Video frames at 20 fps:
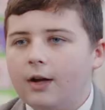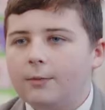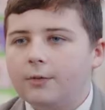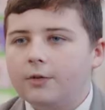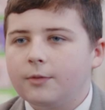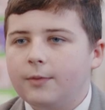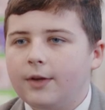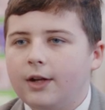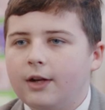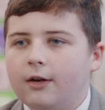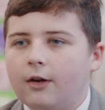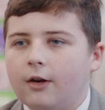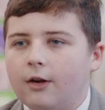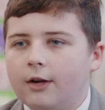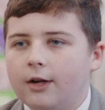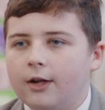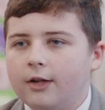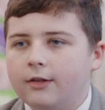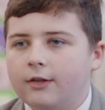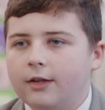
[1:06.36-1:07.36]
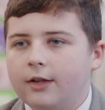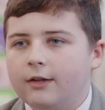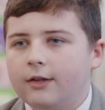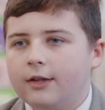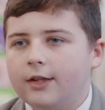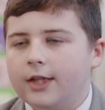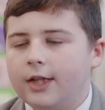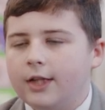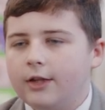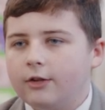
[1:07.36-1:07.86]
helps me learn is like
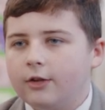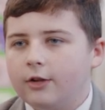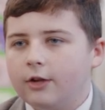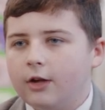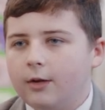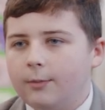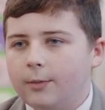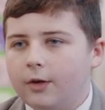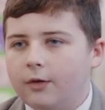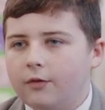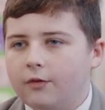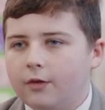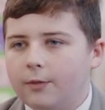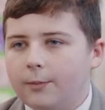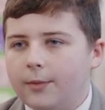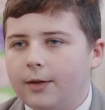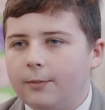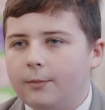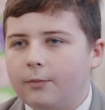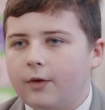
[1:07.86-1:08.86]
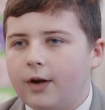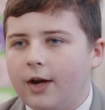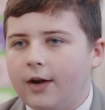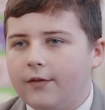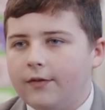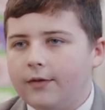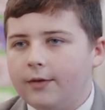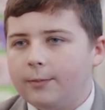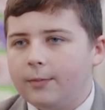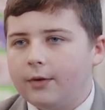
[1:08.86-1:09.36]
the teacher coming over to me in
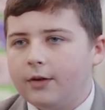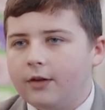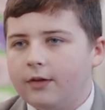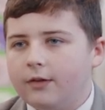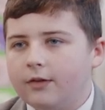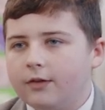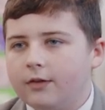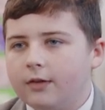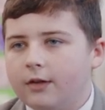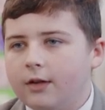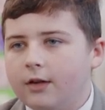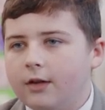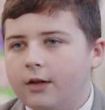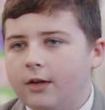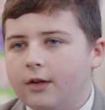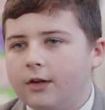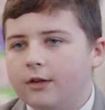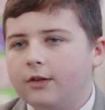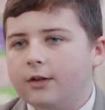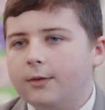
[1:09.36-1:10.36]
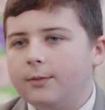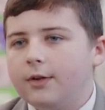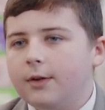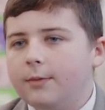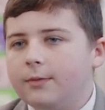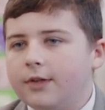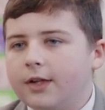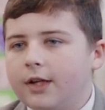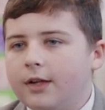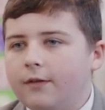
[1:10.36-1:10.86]
private, because
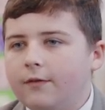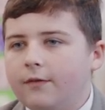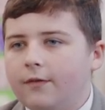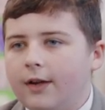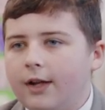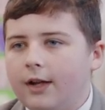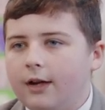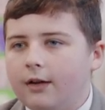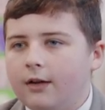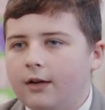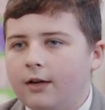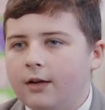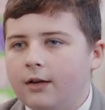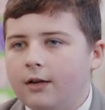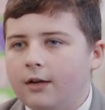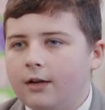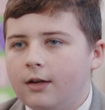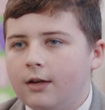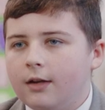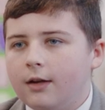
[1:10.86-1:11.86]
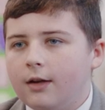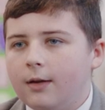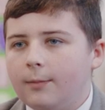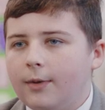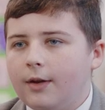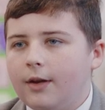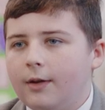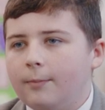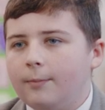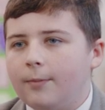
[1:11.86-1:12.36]
sometimes it can feel a
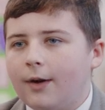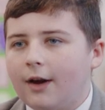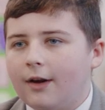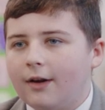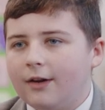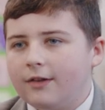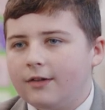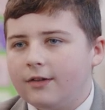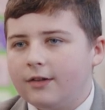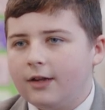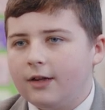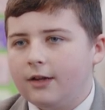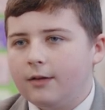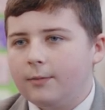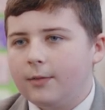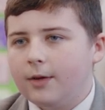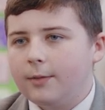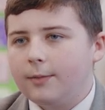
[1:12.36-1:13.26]
bit embarrassing